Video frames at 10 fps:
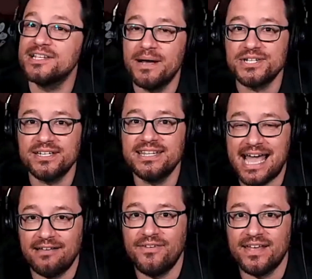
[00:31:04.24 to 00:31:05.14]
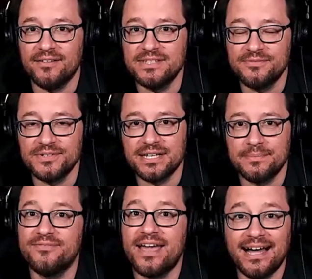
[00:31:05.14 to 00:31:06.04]
especially in the advent of different
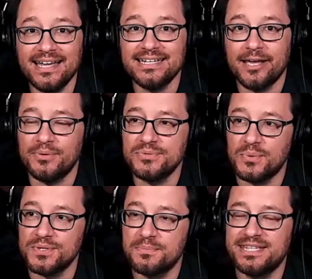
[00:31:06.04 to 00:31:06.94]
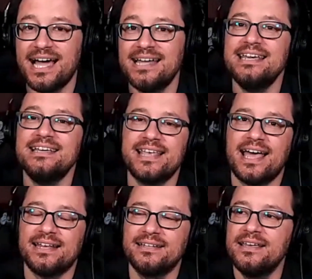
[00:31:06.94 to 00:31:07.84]
types of AI-enabled tools. But the idea is
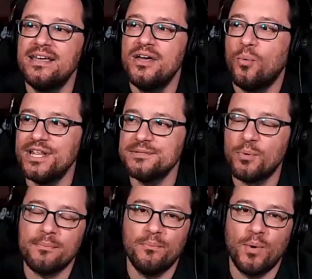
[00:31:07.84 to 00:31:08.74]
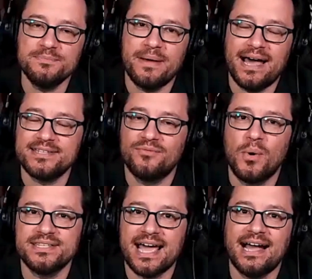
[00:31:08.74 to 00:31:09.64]
that one's passive and
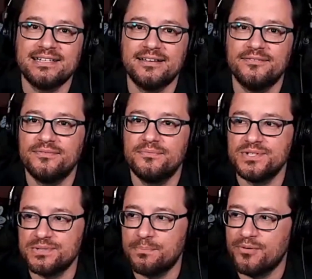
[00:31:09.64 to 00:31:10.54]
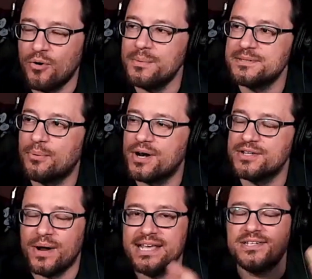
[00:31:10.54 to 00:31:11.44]
one's active. Performance support
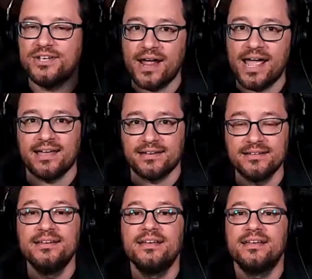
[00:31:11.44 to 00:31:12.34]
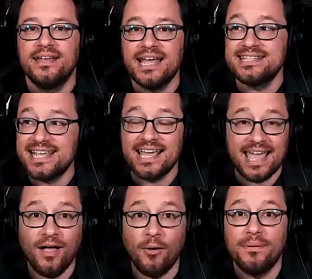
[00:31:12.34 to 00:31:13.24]
is raising your hand and saying,
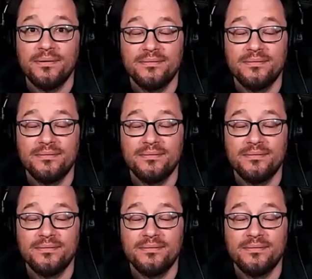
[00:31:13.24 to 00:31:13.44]
help,